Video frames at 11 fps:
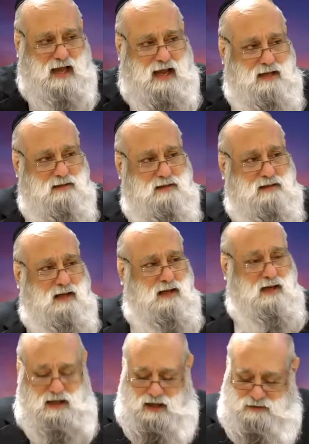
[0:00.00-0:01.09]
days
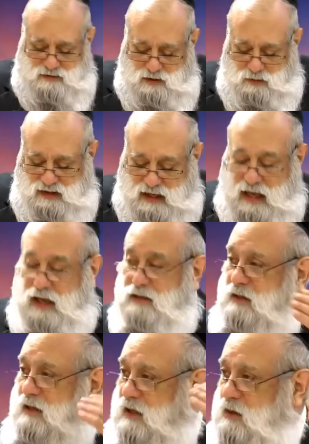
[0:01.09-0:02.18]
until we
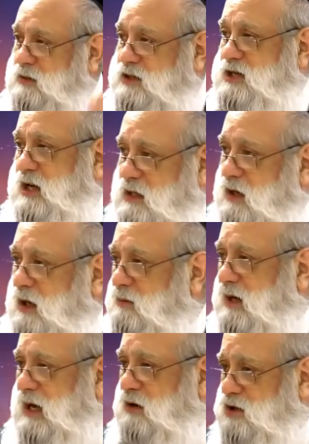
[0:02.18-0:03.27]
had Gilui Shechina,
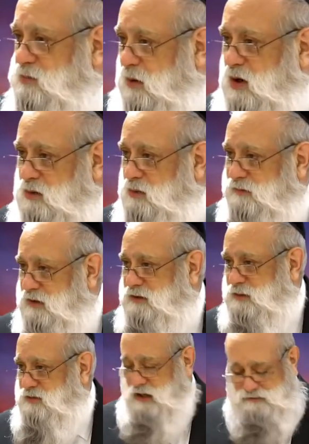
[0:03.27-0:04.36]
when HaKadosh Baruch Hu revealed
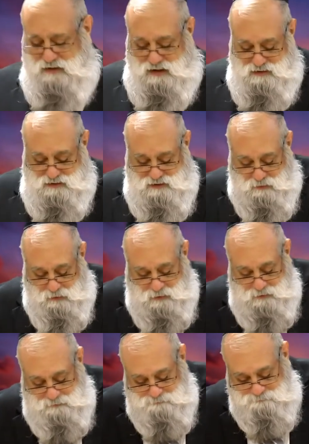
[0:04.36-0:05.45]
himself to us.
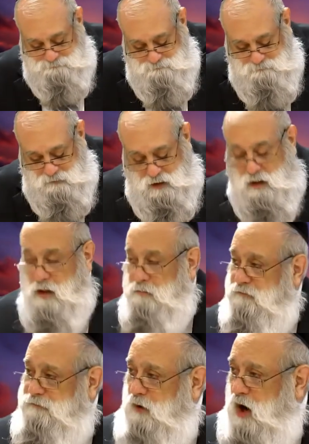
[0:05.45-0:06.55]

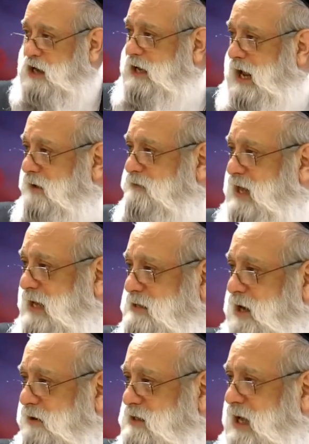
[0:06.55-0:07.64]
Before he gave the
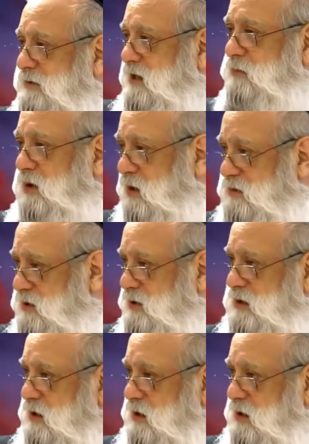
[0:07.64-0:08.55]
Aseres HaDibros,